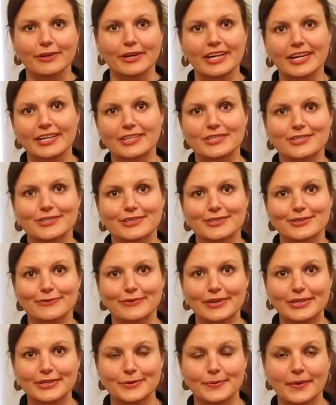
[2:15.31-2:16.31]
collections
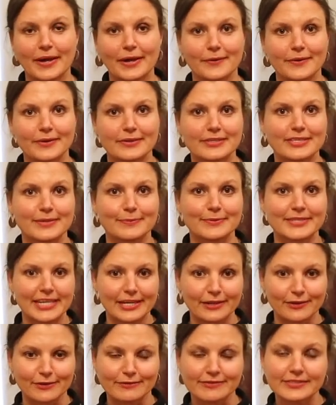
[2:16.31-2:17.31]
of antiquarians
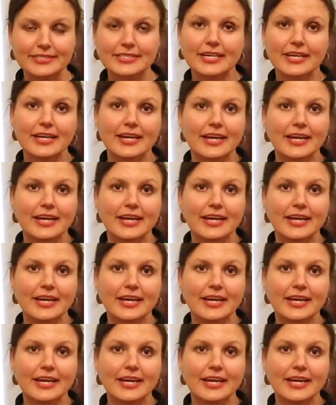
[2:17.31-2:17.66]
themselves.